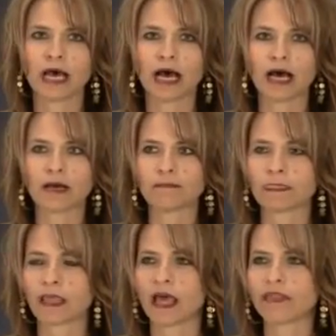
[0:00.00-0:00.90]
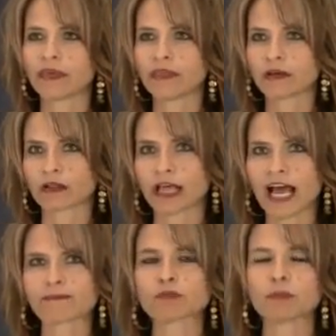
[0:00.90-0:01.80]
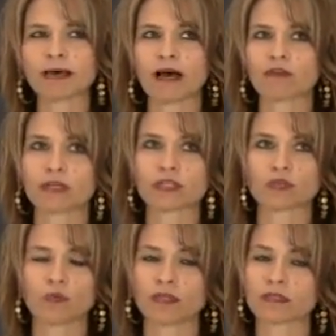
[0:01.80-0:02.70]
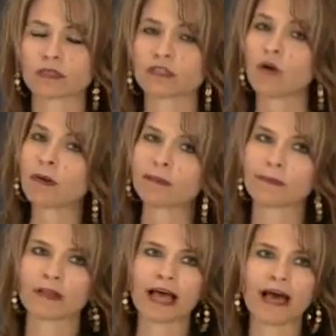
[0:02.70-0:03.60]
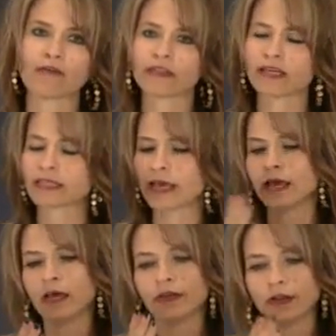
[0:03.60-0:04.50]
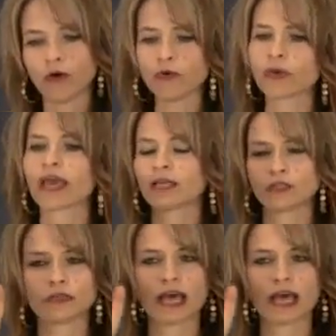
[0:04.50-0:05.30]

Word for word: Um, the, the collapsible boundaries are the ones that so many people have where they say, no, you can't do